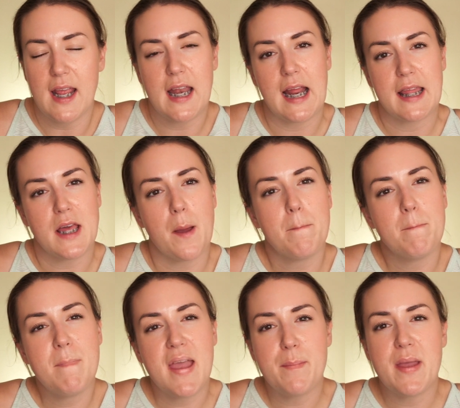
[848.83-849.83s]
And I thought
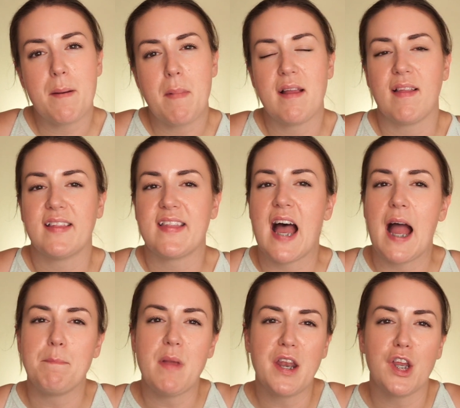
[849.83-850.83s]
maybe I might like that.
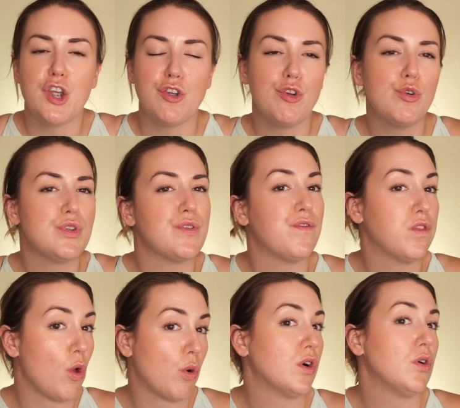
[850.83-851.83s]
I'm not a huge
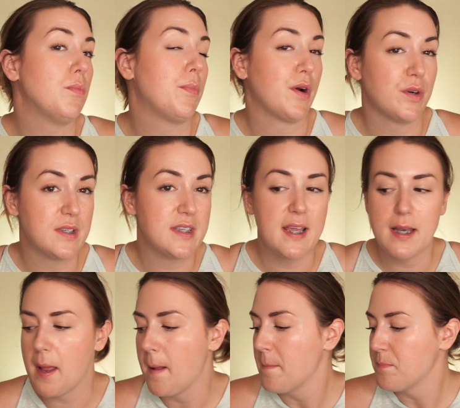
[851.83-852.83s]
floral person,
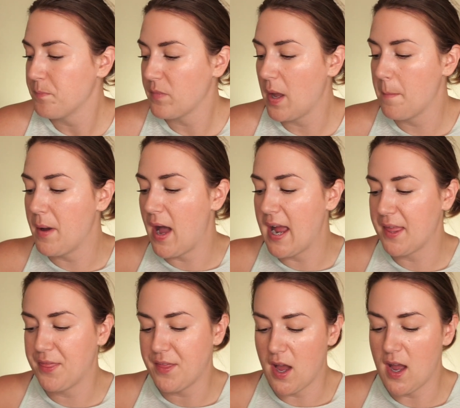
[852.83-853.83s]
but I
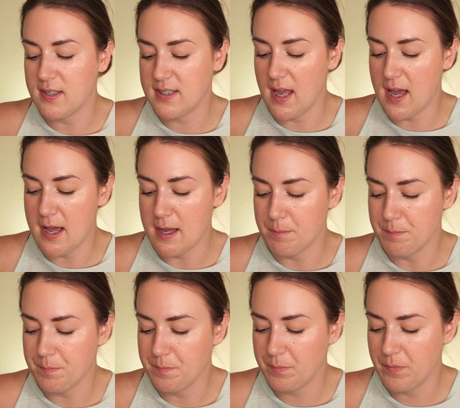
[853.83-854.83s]
thought
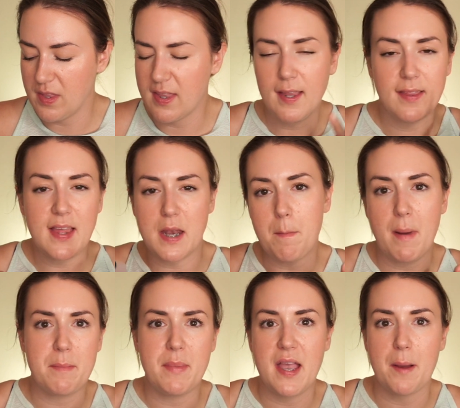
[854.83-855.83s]
that it
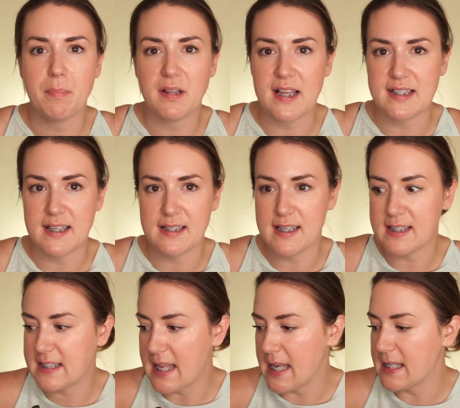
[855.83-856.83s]
might be a pleasant
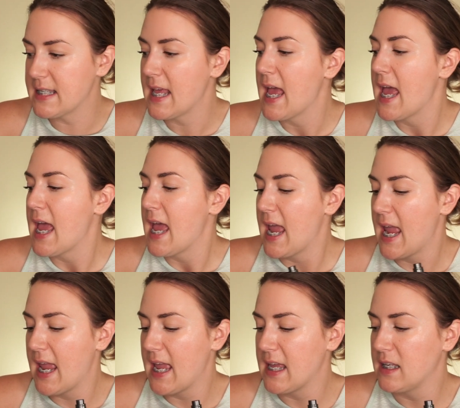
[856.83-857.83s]
scent.
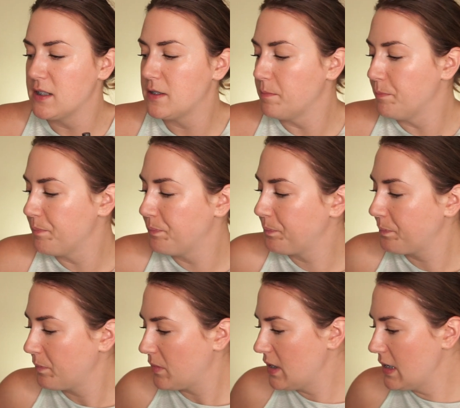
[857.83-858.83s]
And
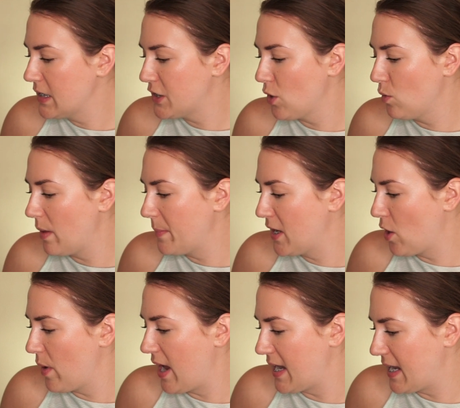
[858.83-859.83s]
so let me go
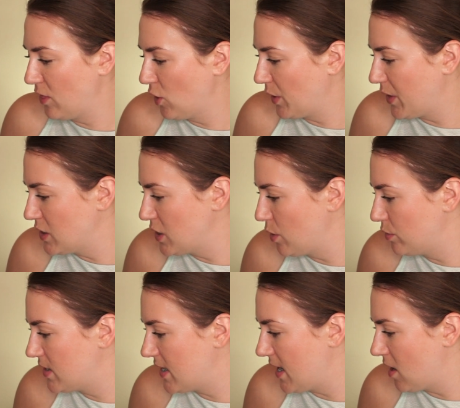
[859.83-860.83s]
ahead and look at the
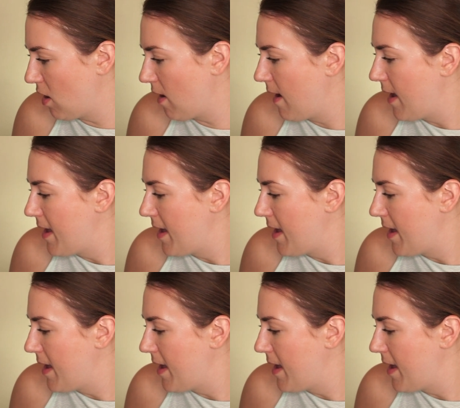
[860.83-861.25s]
notes here.